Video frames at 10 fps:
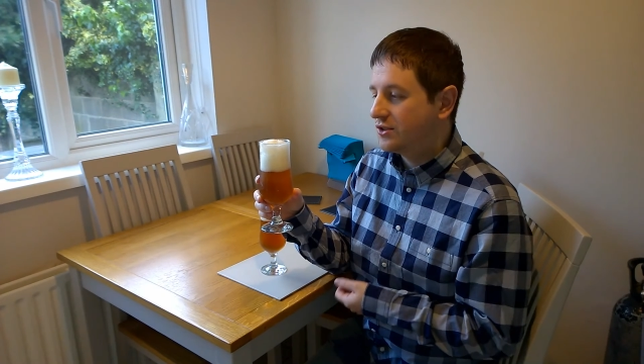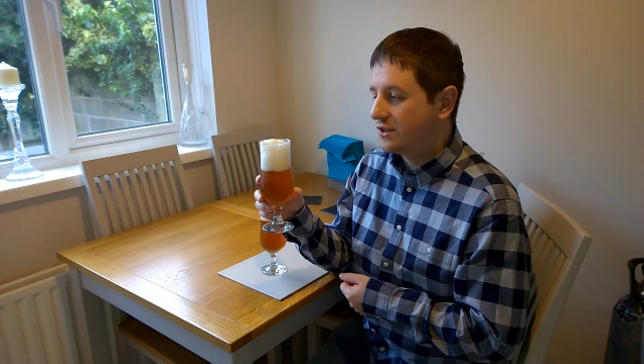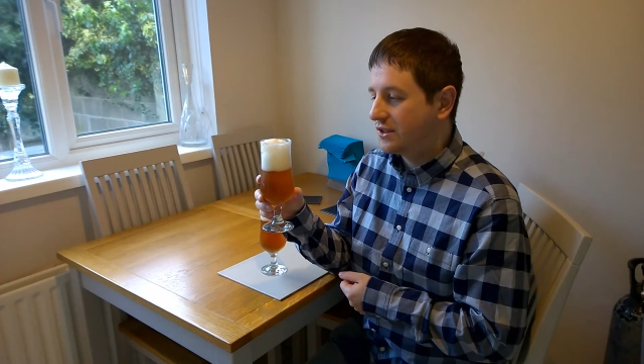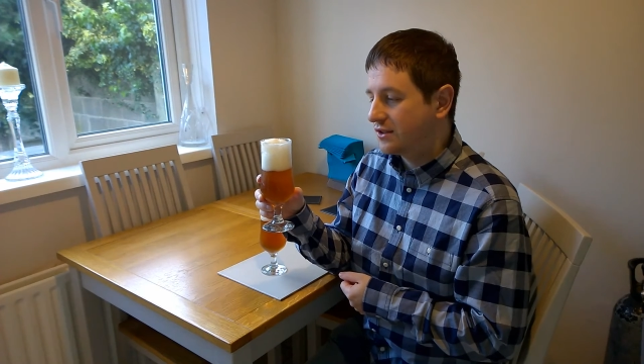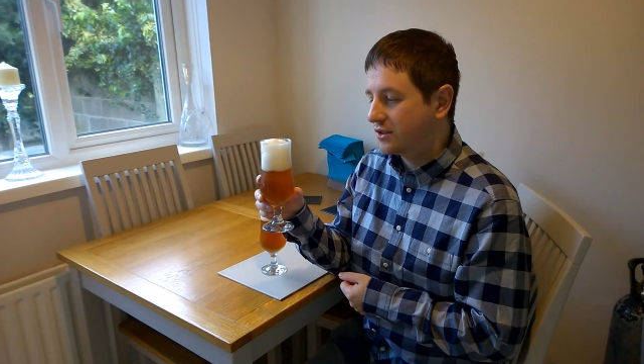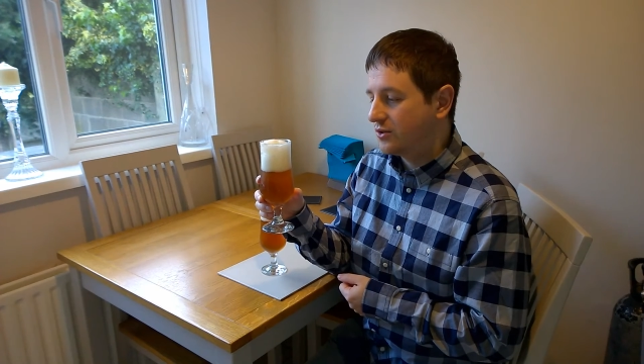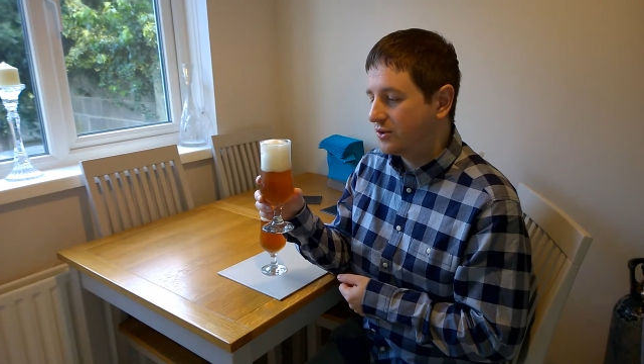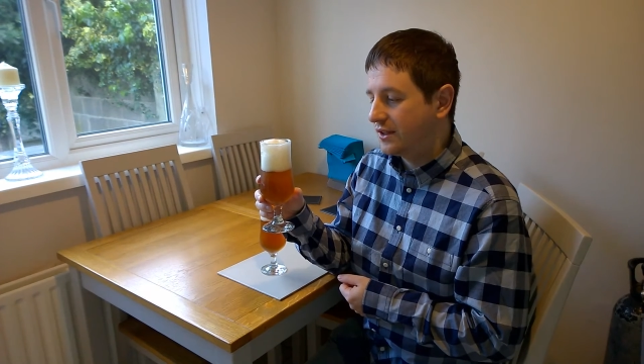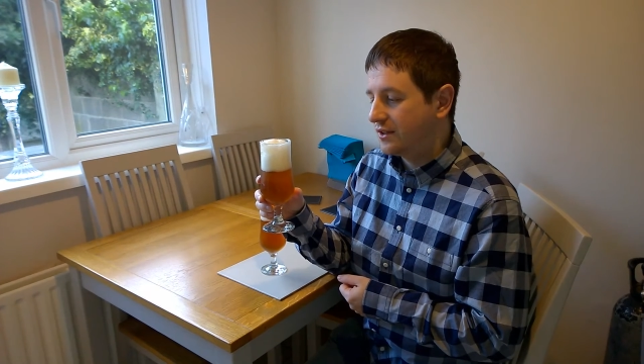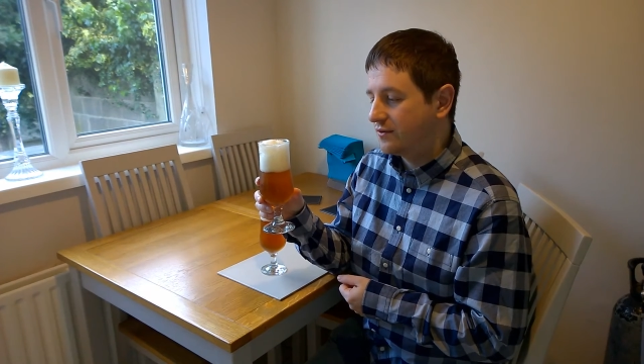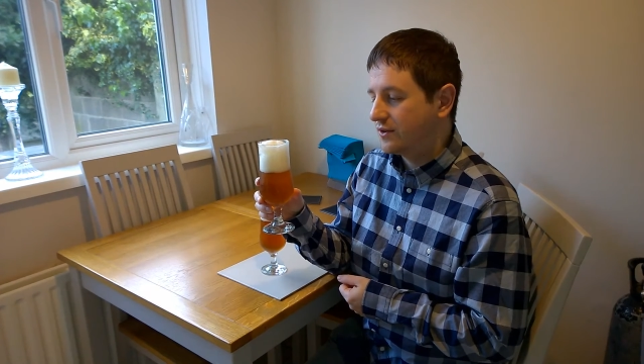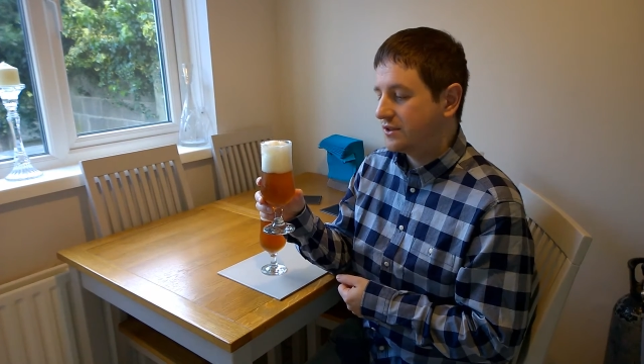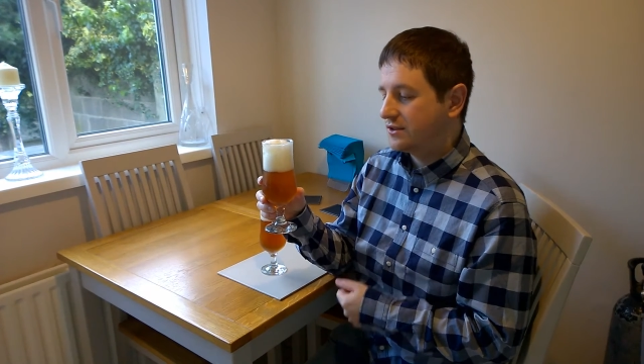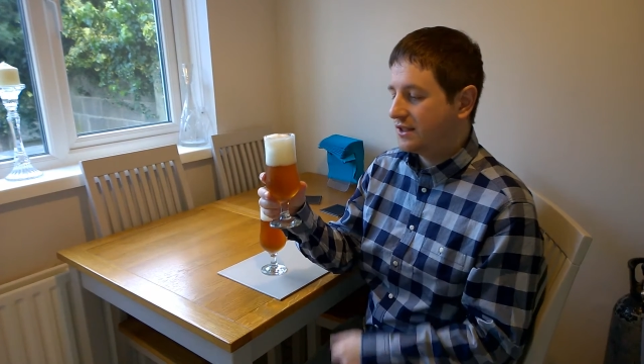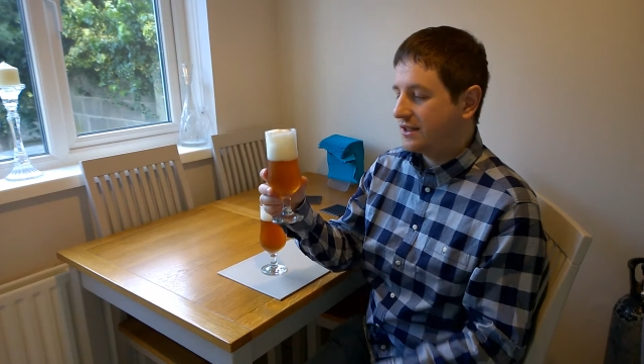to let it cool down for
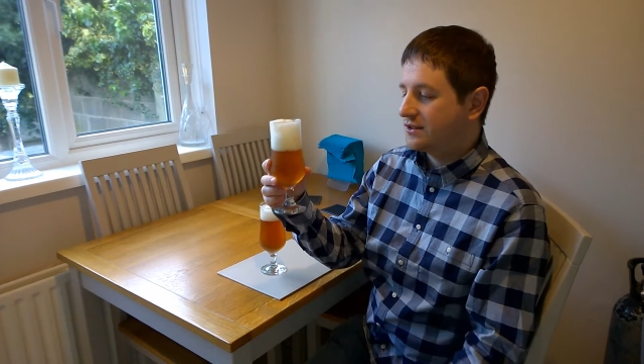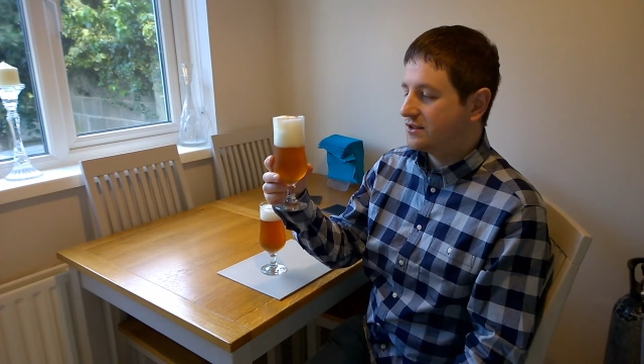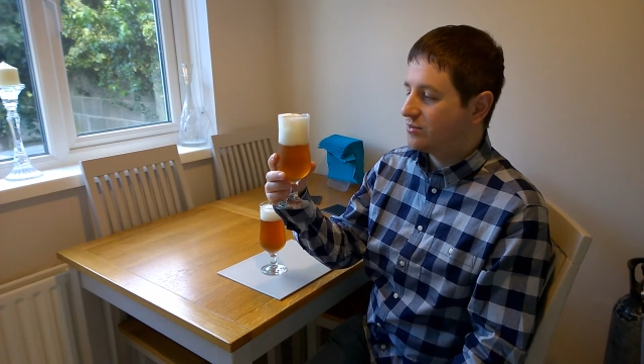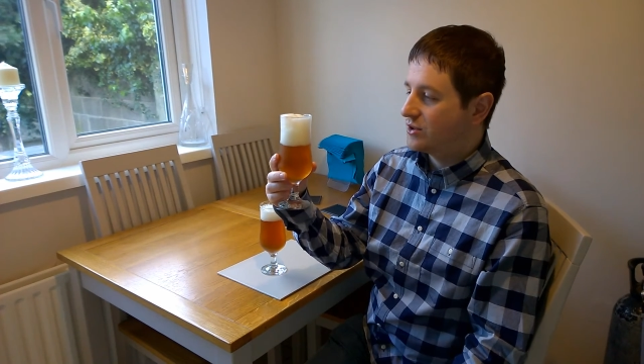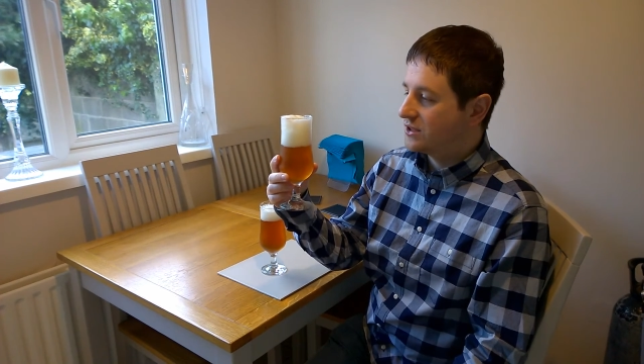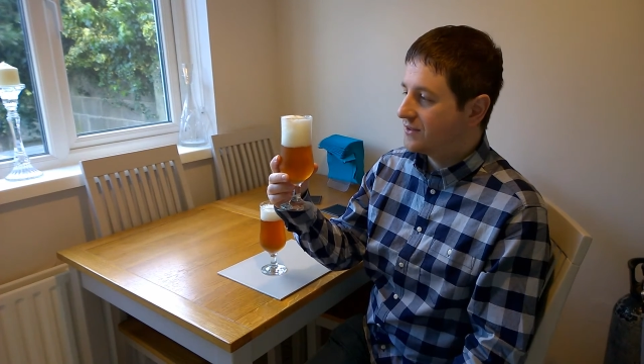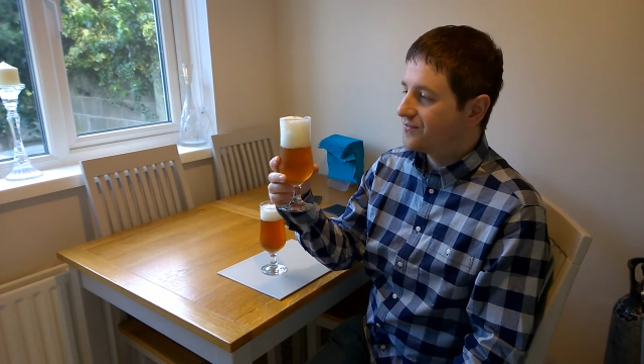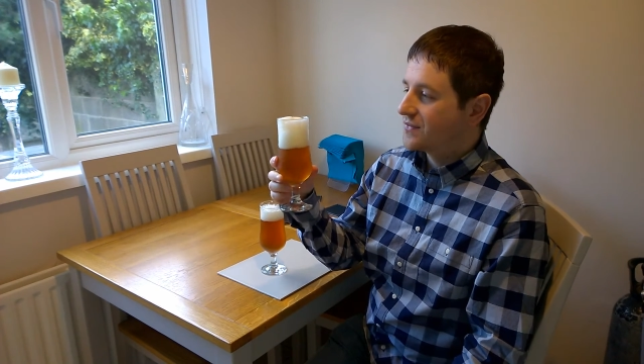this test, but